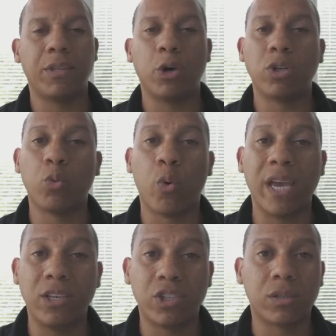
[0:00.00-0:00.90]
The only
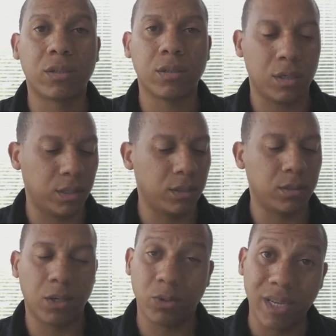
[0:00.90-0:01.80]
wages,
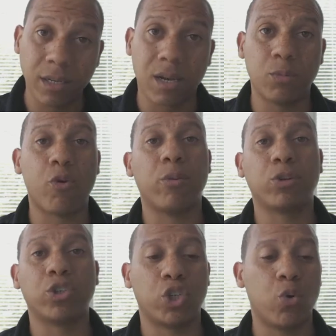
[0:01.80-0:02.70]
the only income you're
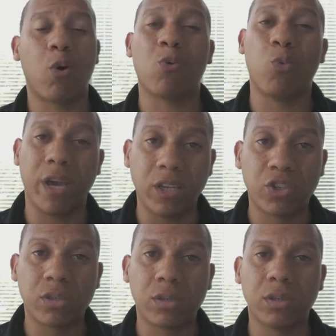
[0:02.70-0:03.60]
able to show are
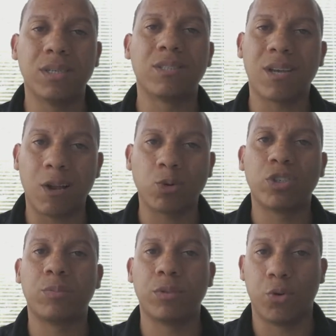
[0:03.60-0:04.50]
wages and
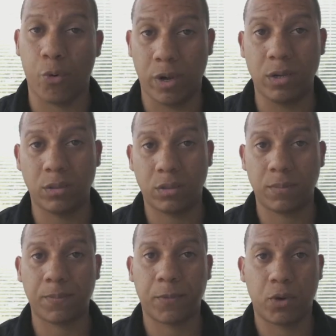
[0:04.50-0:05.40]
scholarships and
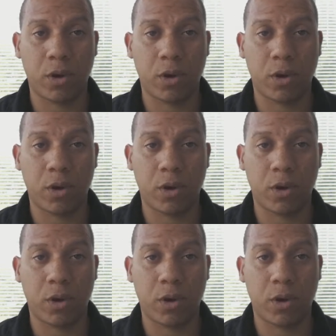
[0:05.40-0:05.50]
grants.